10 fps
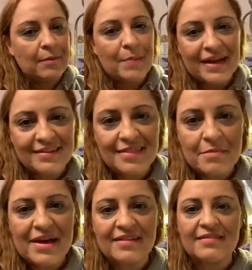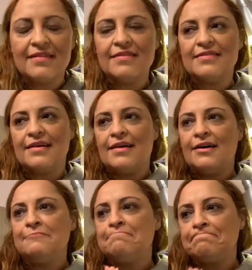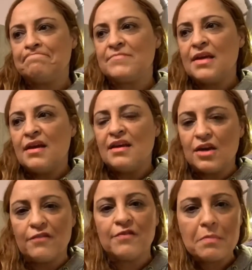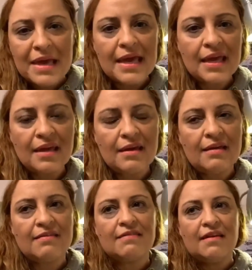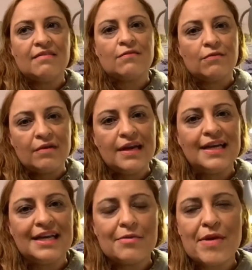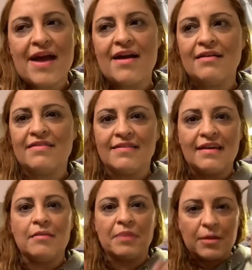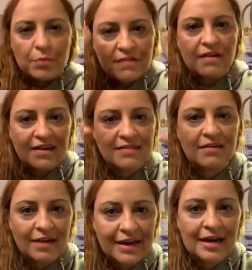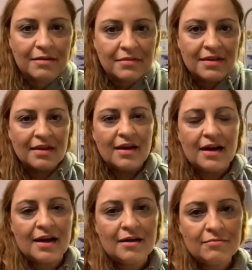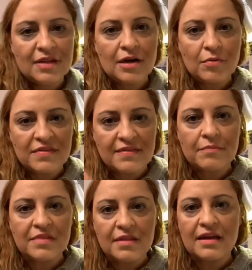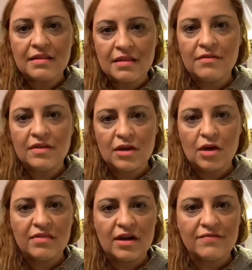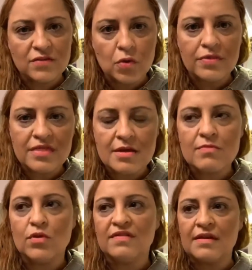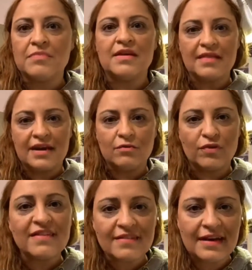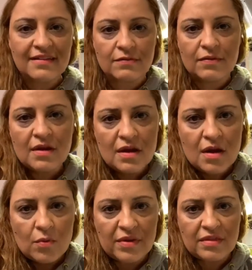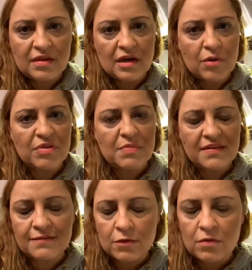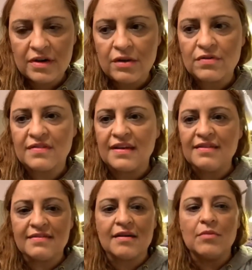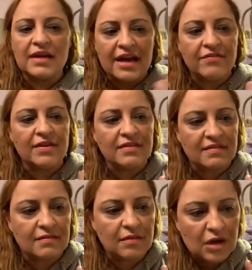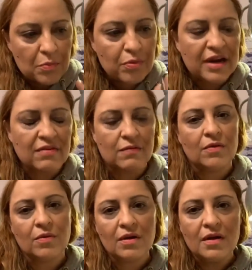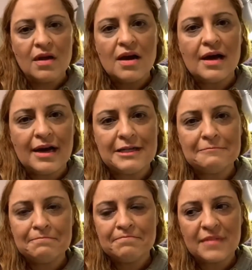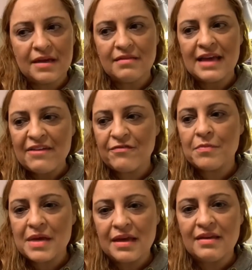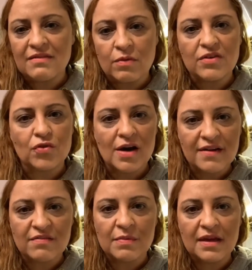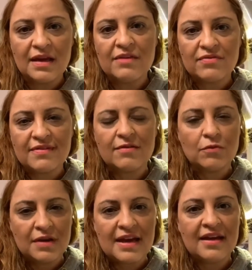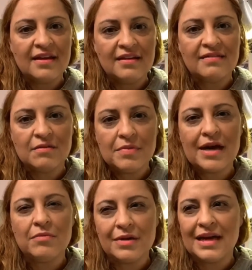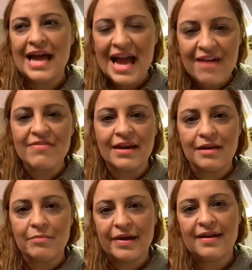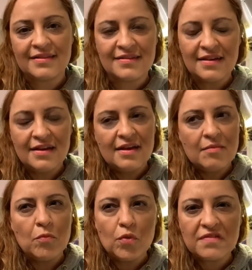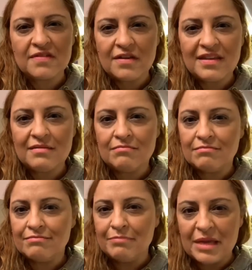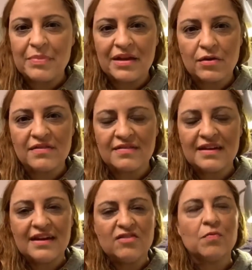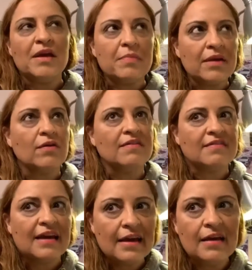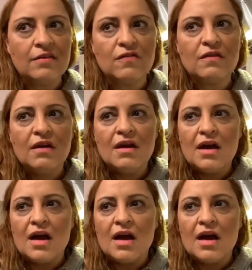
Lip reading: impacting the masses. For me, it's really about seeing people's eyes light up, with something that I've taught them, or something that resonates with my story, or seeing someone having this, breakthrough. That for me is what drives me every single day, is to be able to have that impact, more so than me being on stage. Me being on stage